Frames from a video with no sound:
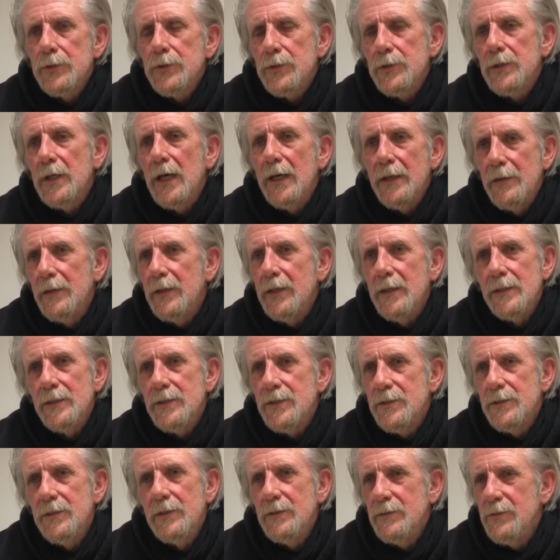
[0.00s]
and these
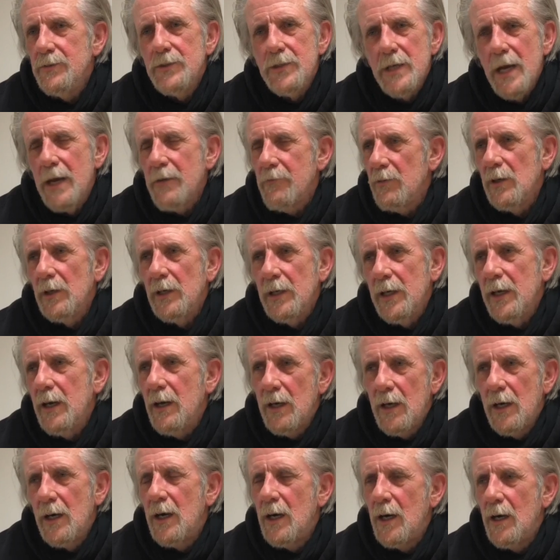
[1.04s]
generally
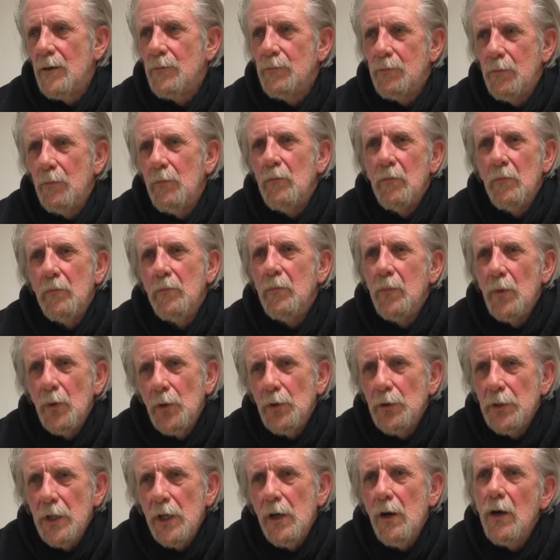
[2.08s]
are
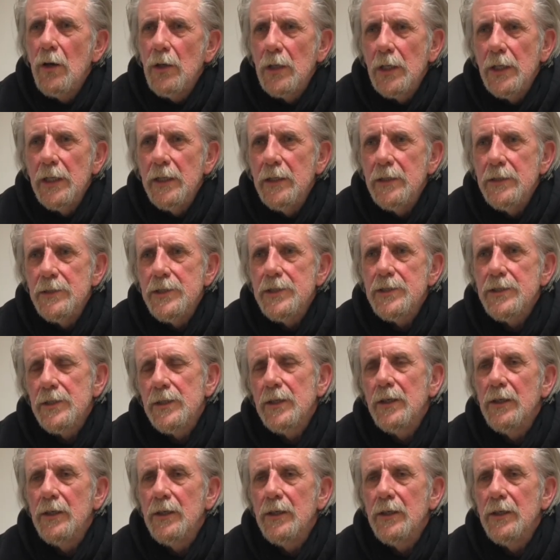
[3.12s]
border collies,